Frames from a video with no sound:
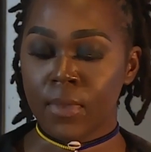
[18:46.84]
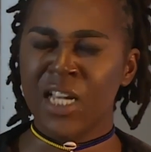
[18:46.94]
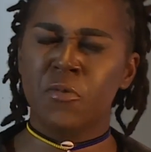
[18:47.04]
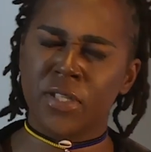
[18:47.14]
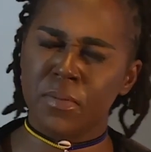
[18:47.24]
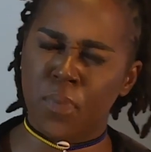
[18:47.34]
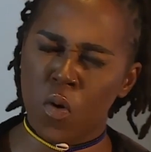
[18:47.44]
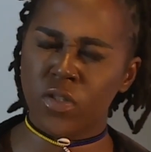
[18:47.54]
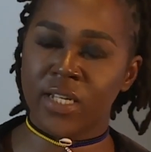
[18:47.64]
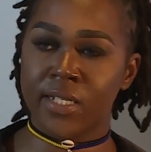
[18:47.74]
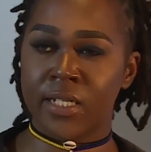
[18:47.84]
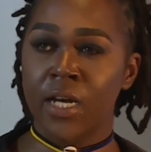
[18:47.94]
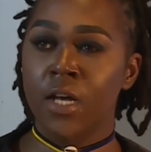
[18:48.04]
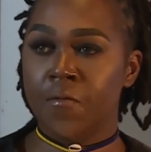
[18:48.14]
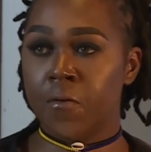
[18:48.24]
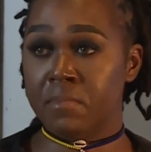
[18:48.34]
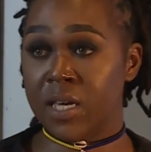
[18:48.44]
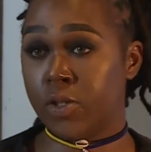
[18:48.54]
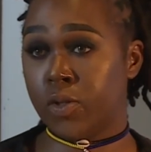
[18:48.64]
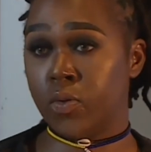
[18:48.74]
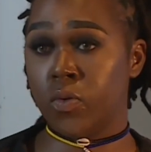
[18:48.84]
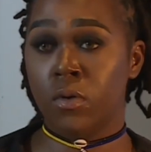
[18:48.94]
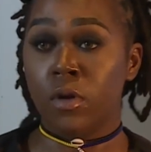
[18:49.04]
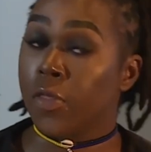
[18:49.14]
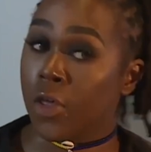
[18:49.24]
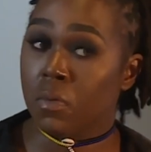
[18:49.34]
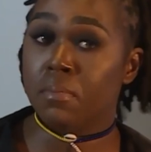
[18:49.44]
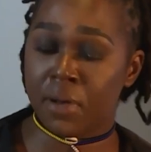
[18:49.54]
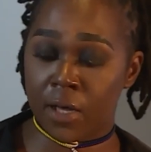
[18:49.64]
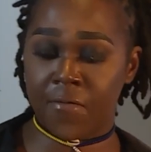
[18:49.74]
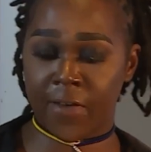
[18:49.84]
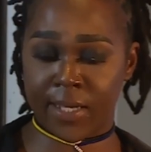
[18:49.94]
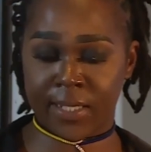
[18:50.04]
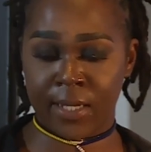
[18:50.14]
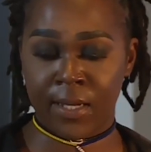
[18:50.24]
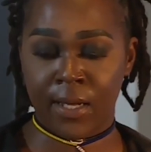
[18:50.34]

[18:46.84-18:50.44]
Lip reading: It was important for me to, though imperfect,